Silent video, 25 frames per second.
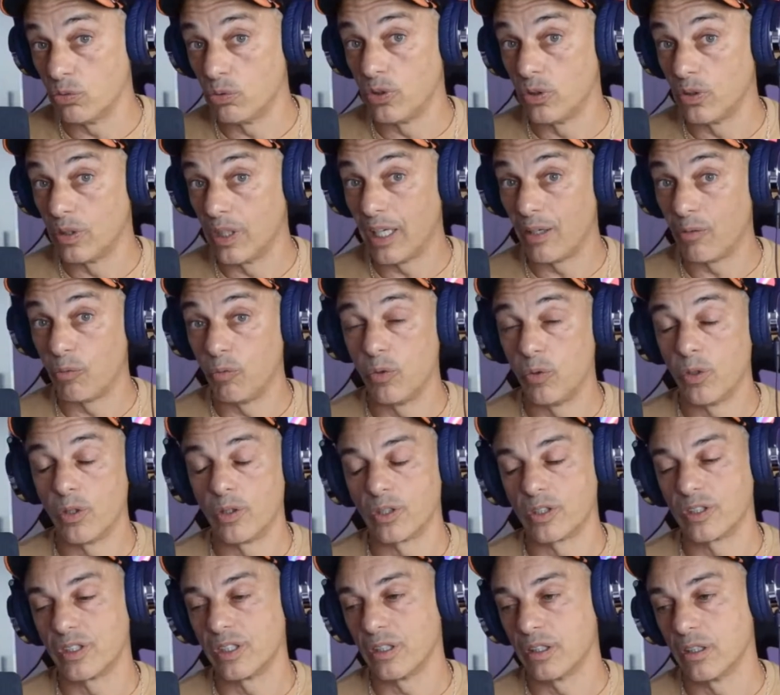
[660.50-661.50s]

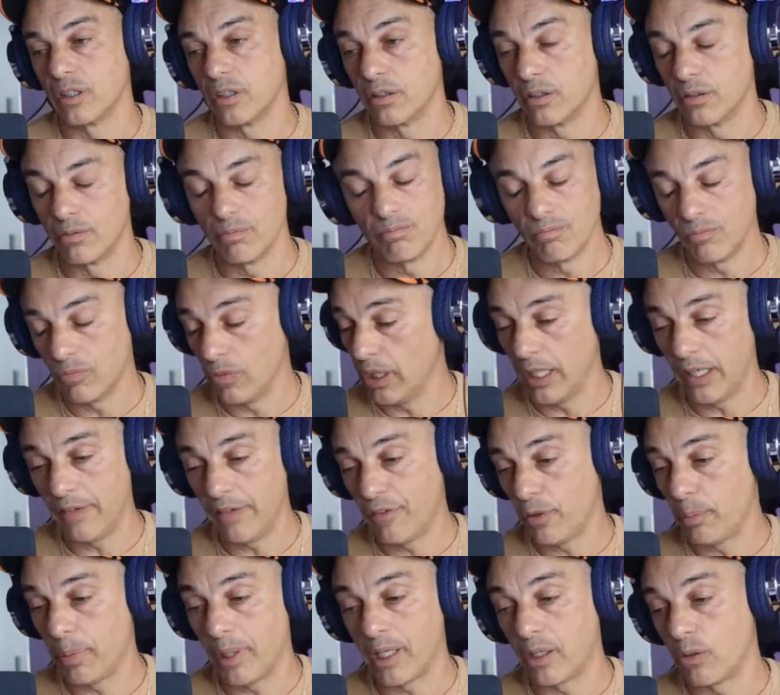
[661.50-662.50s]
networks, and
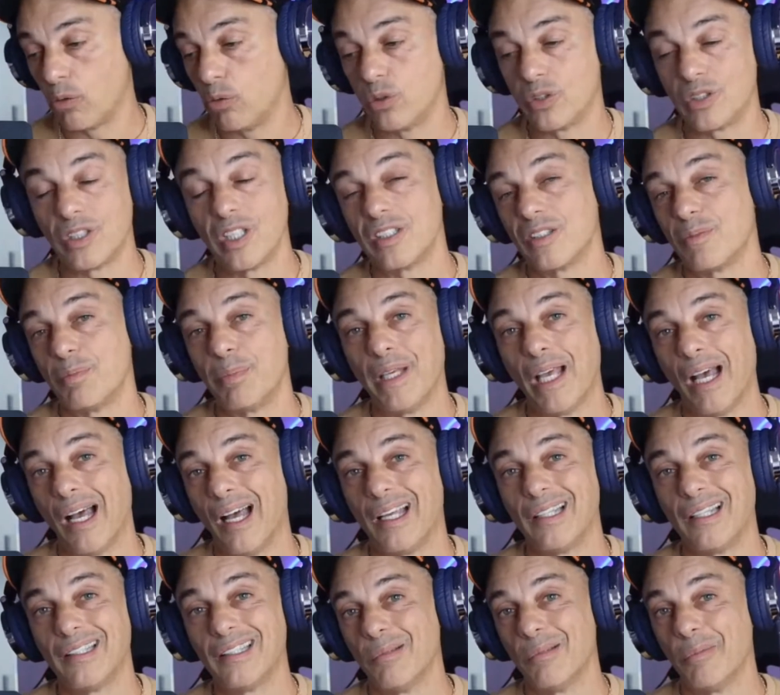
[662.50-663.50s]
everybody who sits
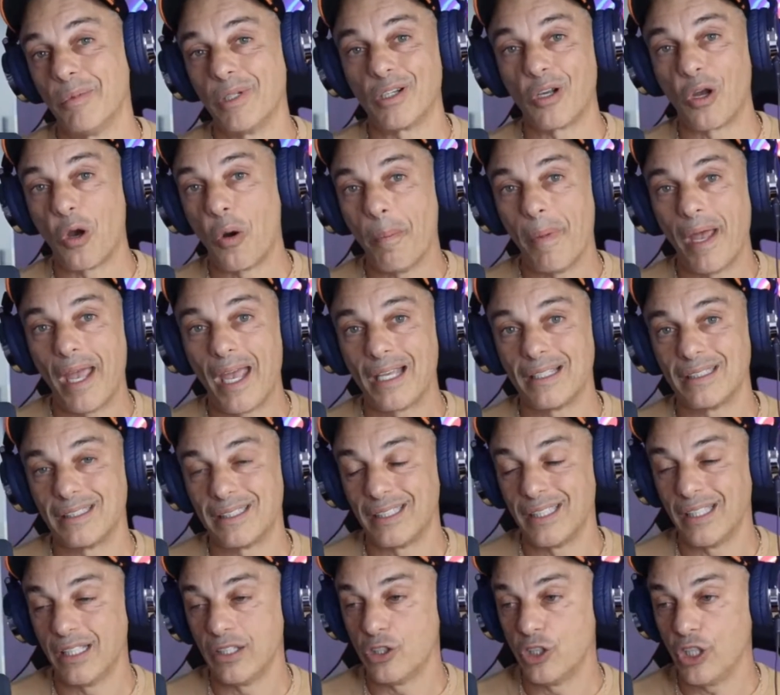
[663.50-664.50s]
behind them and commands
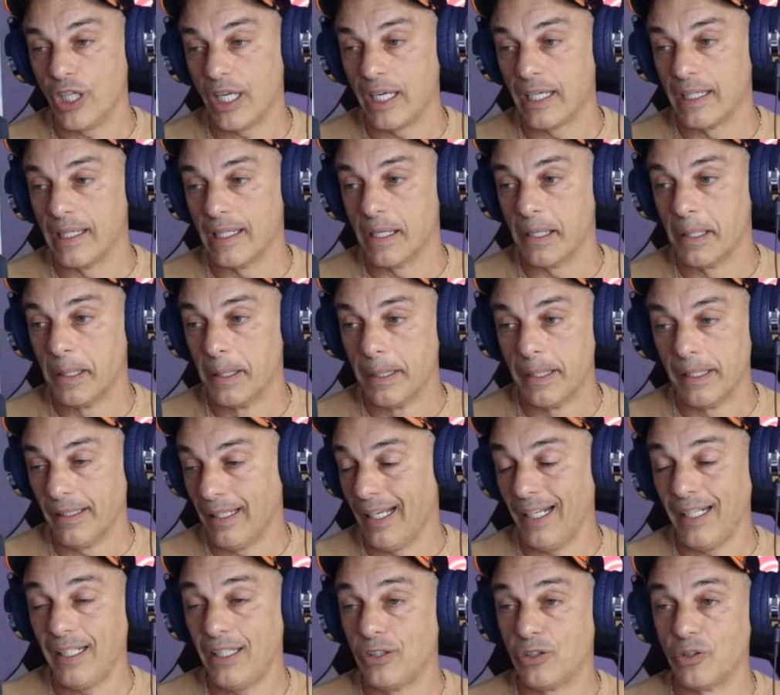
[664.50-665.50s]
the agenda,
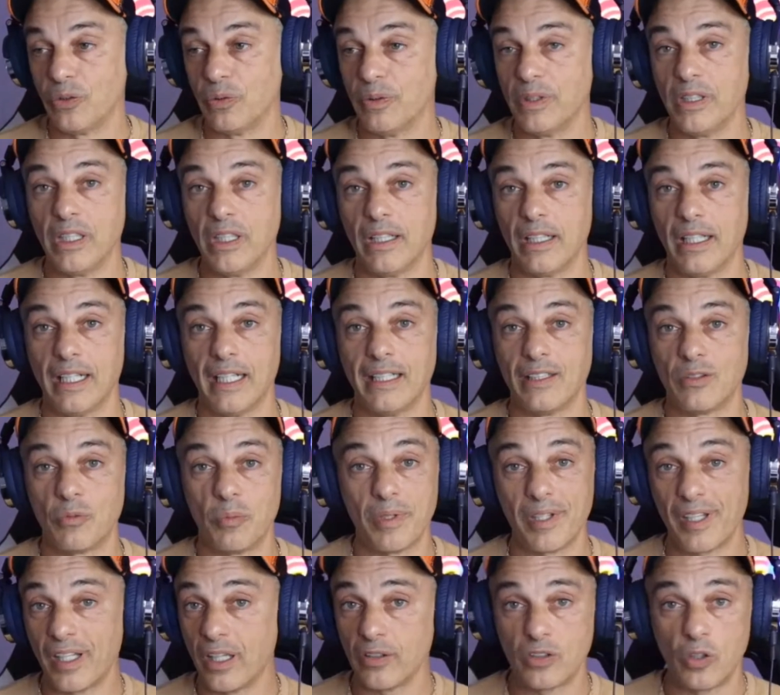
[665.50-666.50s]
they need to realize
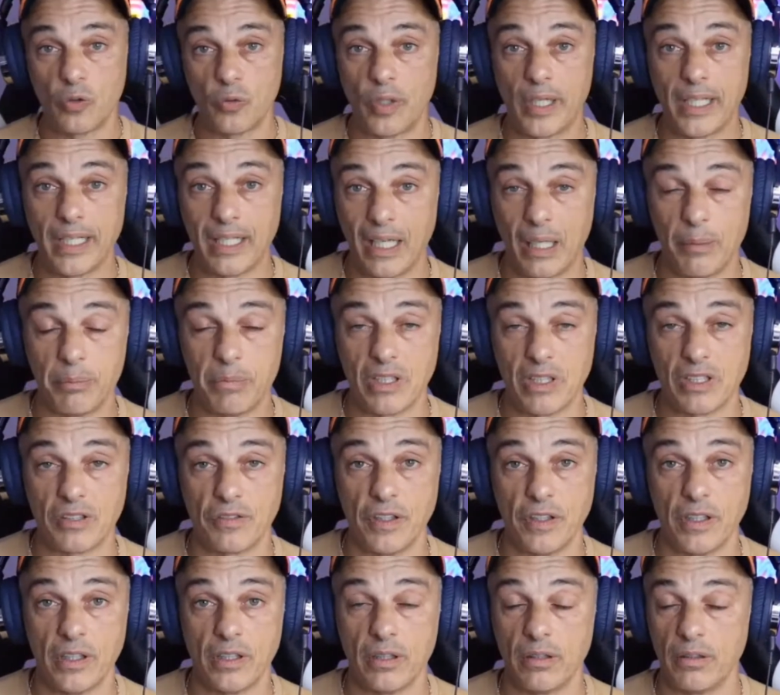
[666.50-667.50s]
without the right
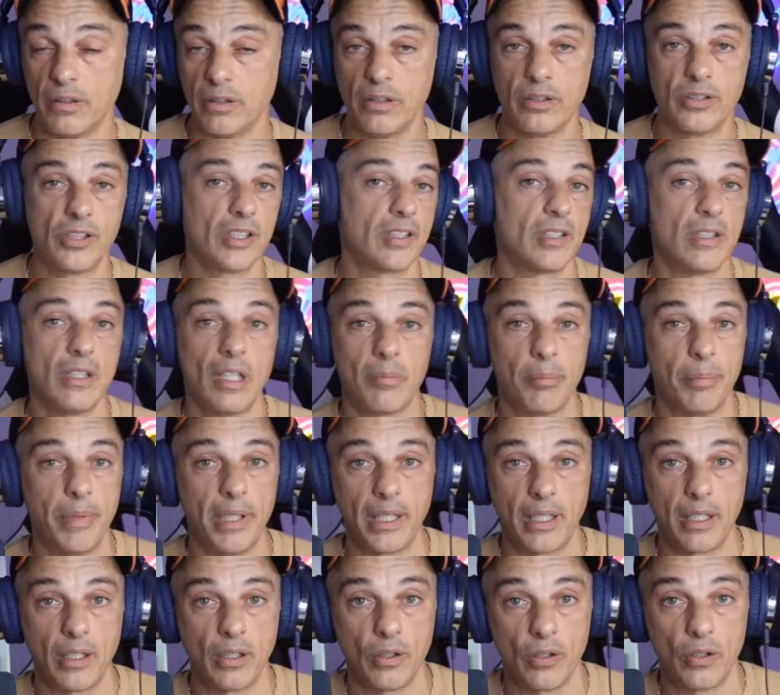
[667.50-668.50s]
hemisphere, you're just not
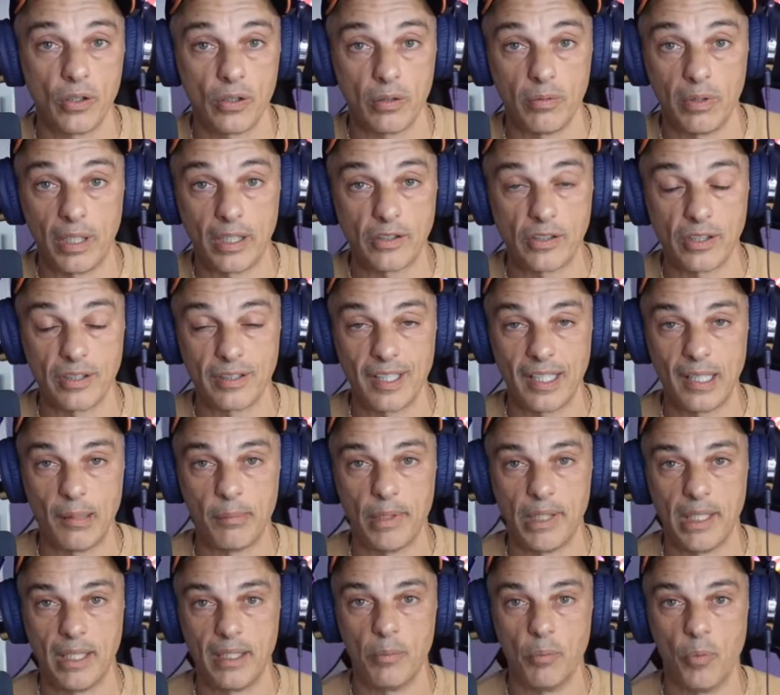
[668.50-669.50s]
making good
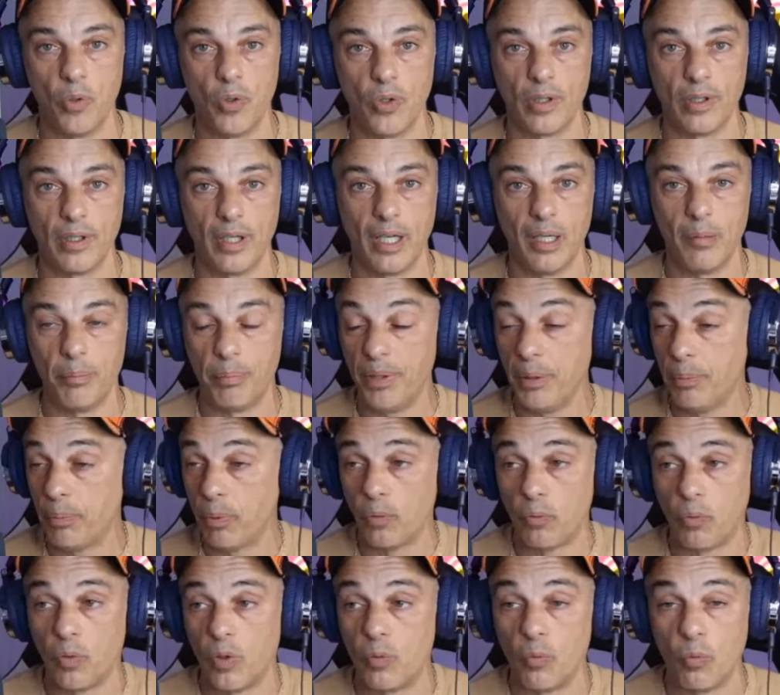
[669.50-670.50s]
entertainment anymore. And people
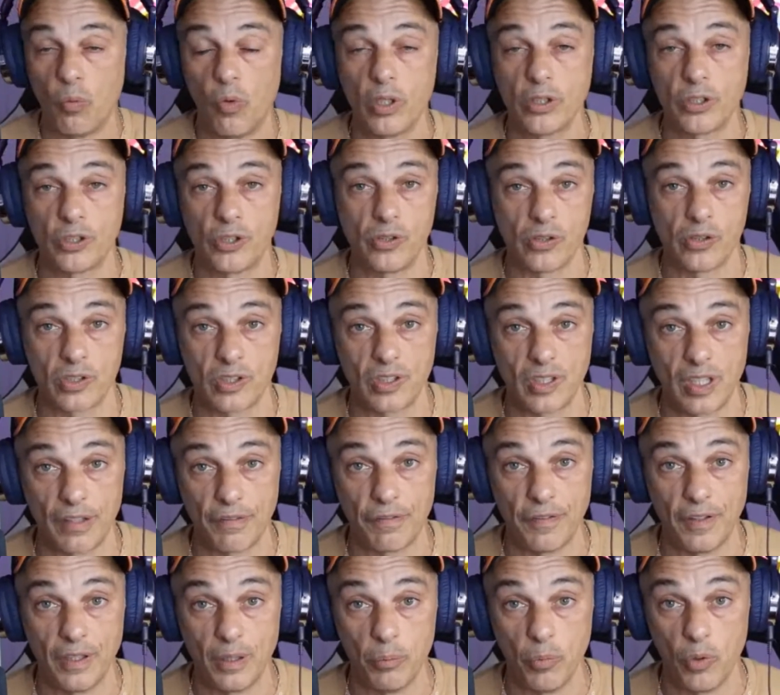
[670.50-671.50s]
won't watch your stuff
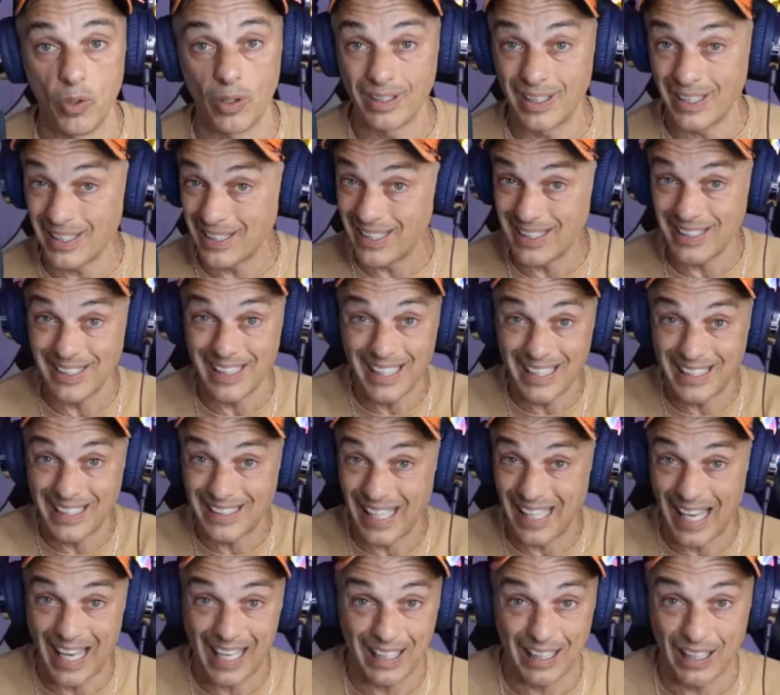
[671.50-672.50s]
anymore. And this is
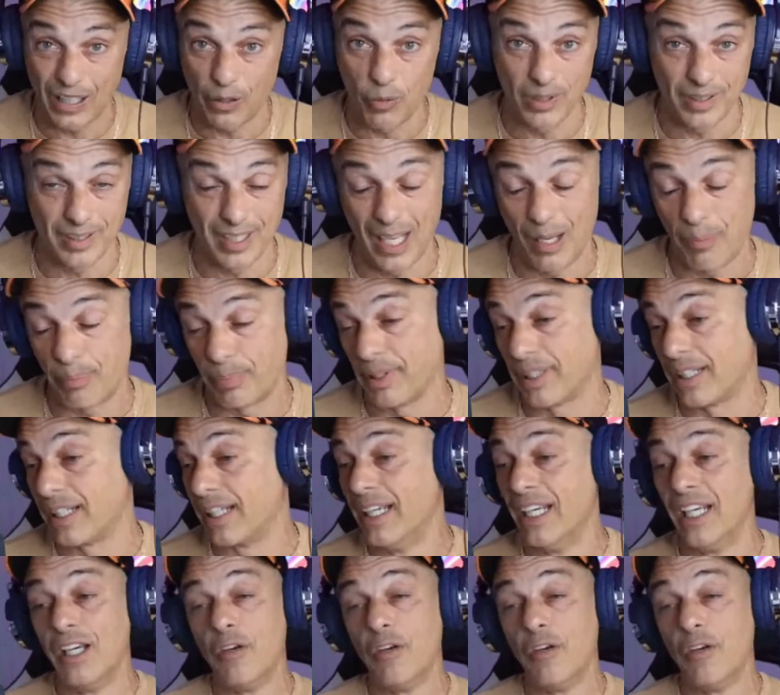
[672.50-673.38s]
exactly what's happening.